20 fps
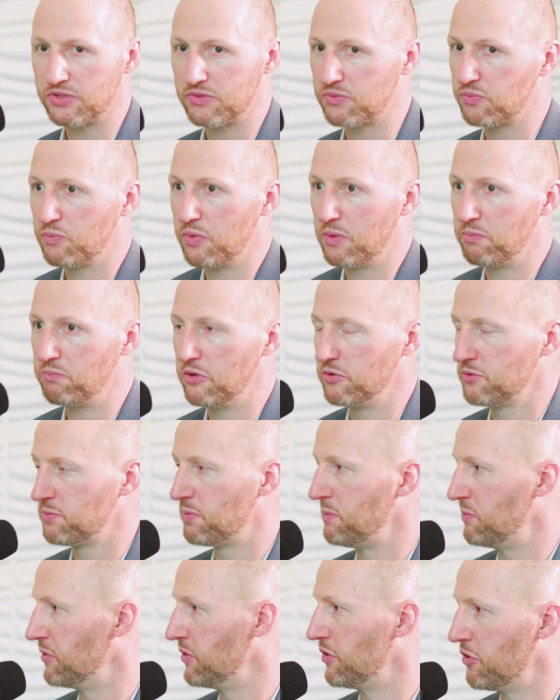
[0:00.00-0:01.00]
is what most
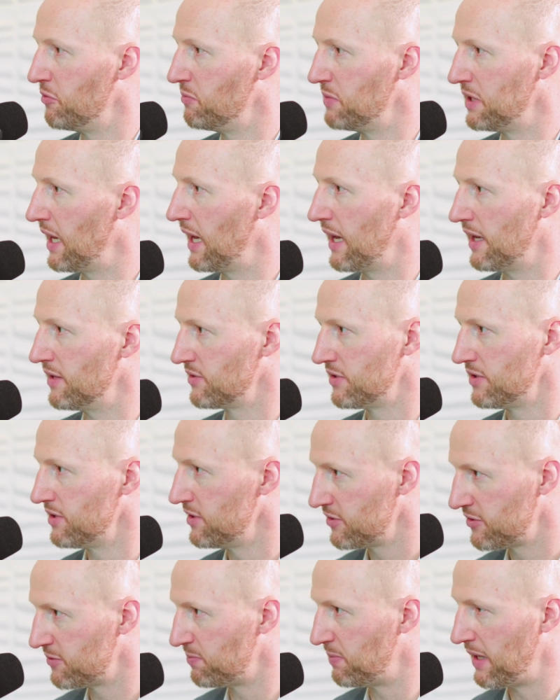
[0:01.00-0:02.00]
people know me as in
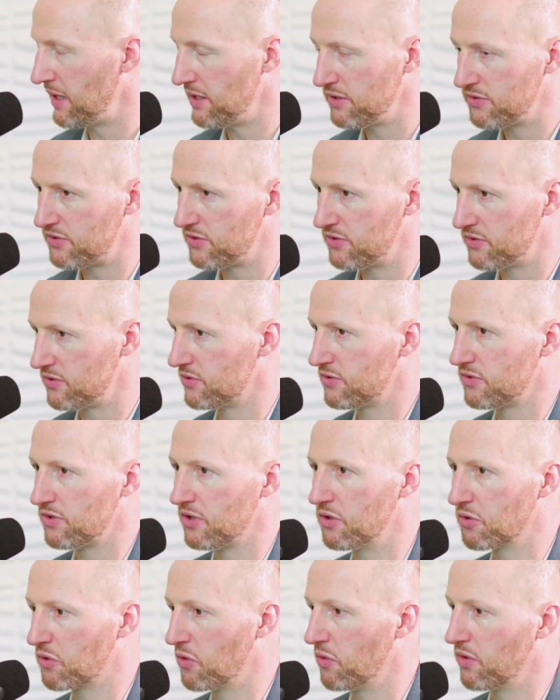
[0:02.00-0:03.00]
this space. Is
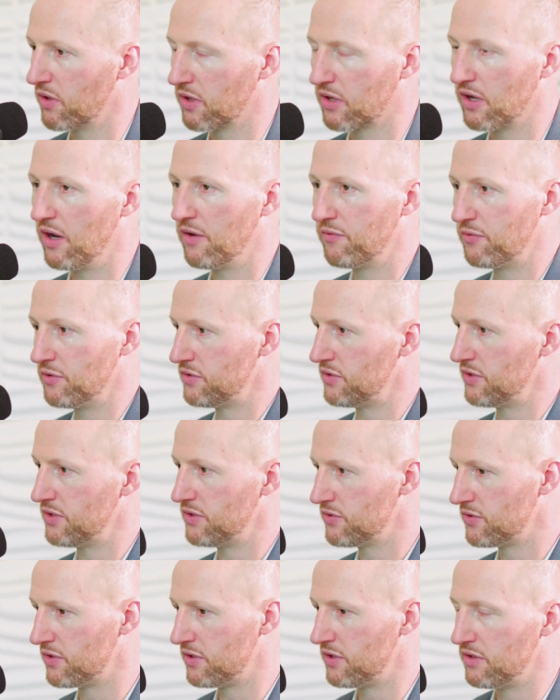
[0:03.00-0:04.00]
going to the
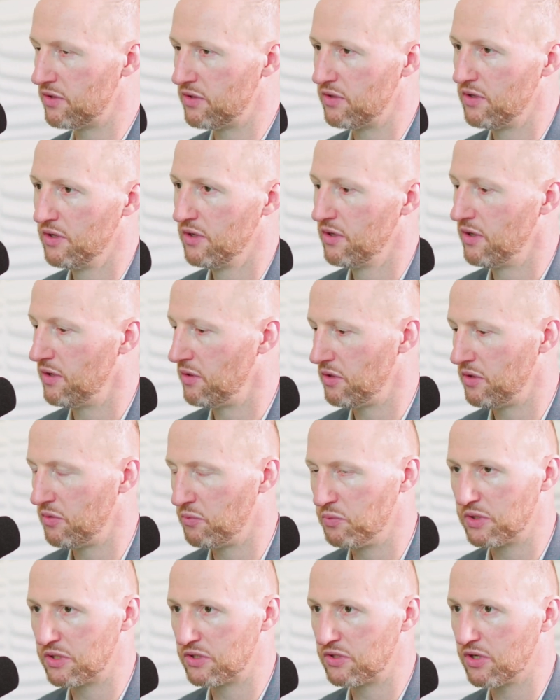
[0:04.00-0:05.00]
conferences, and
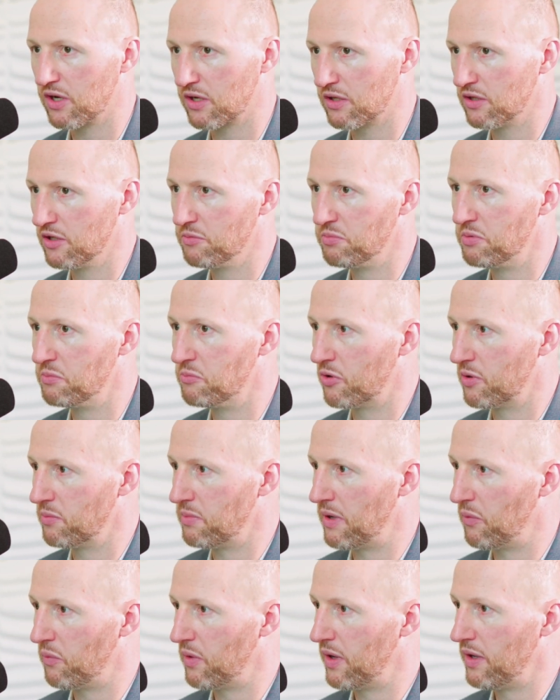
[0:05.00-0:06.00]
we can talk a little bit more
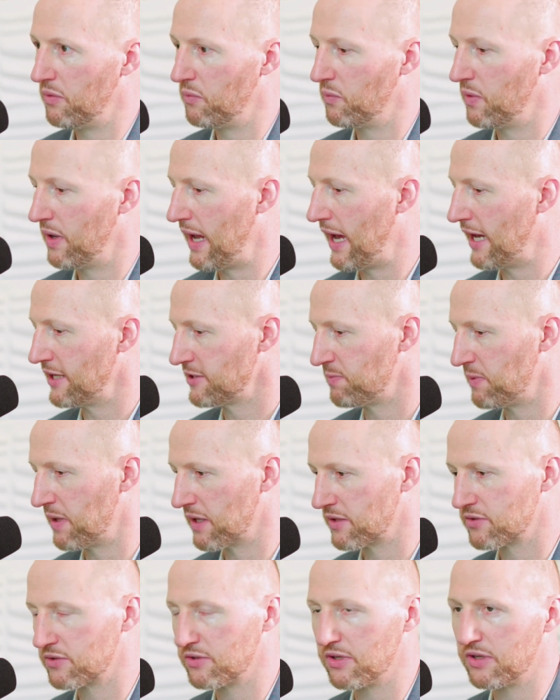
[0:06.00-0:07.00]
about what
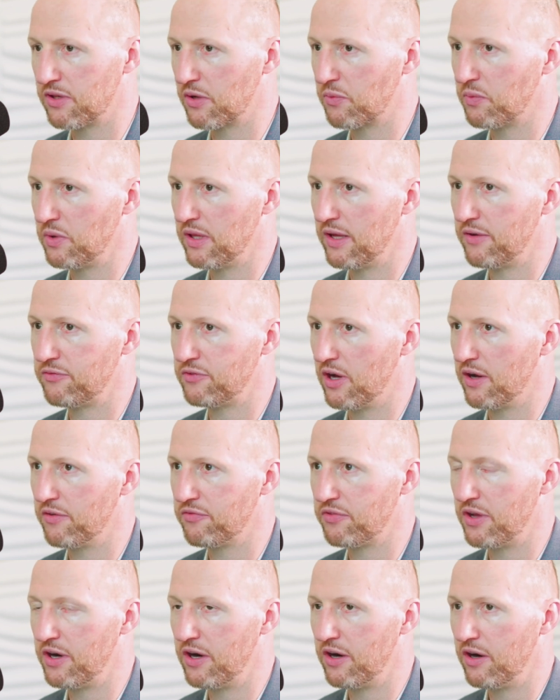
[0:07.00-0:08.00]
aspects, because I think we left
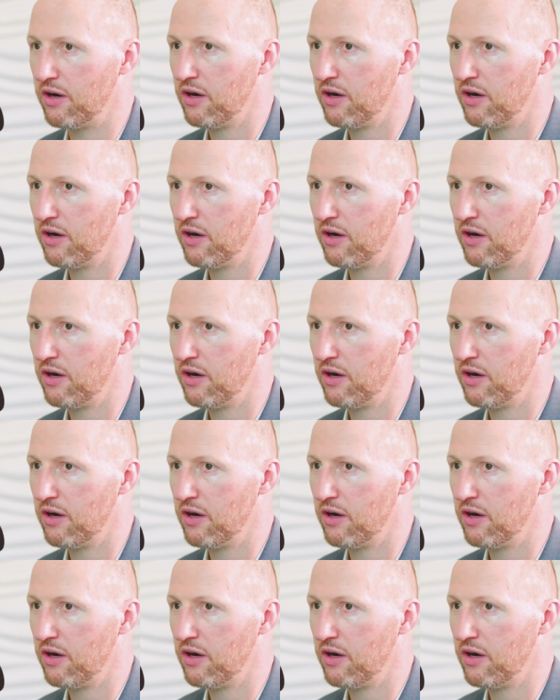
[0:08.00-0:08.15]
off there.